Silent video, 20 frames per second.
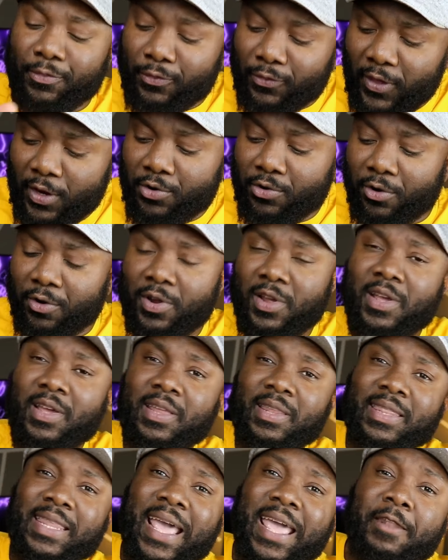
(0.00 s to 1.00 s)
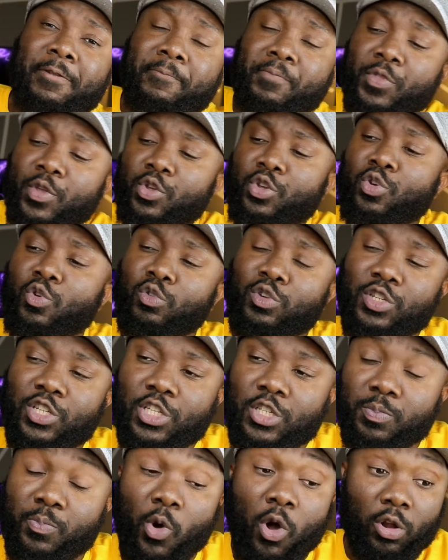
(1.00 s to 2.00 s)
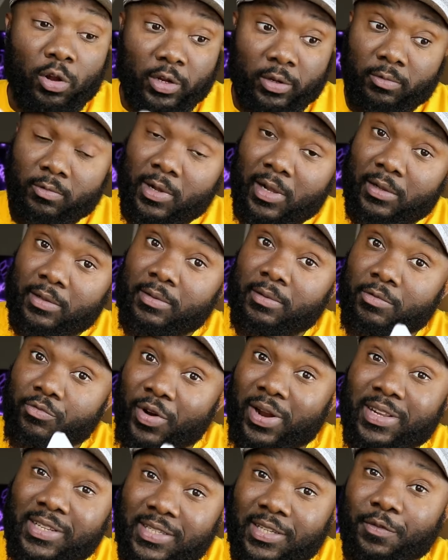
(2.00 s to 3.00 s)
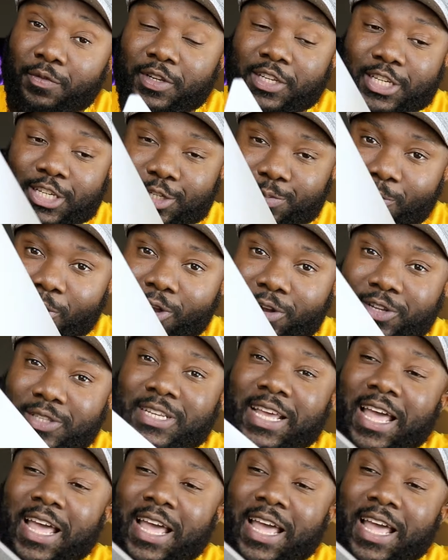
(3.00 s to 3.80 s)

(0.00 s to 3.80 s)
thinner than, the smaller, well, relatively smaller